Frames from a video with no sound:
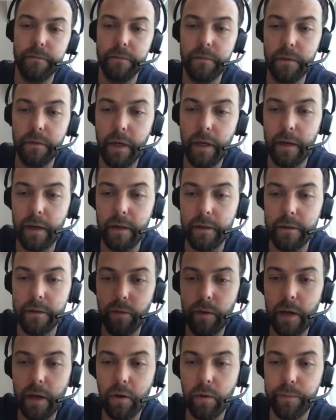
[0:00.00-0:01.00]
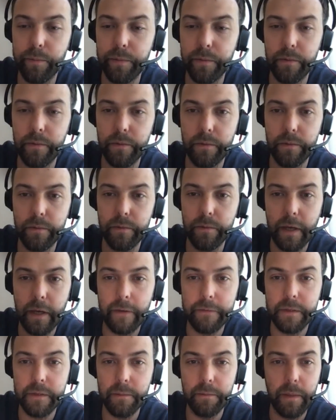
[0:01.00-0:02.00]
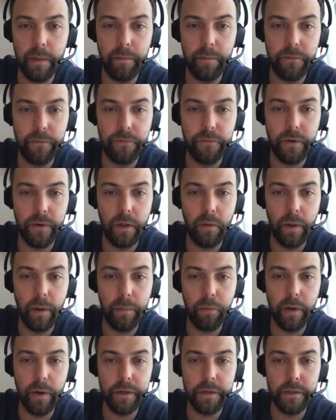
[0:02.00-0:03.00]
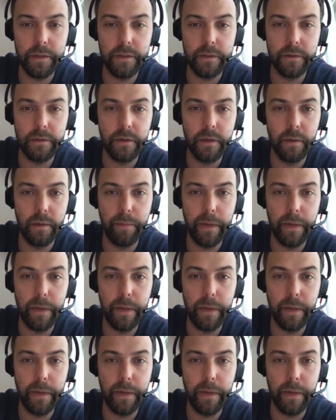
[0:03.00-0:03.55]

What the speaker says: Yeah, so Jakub, you have some maybe follow-up questions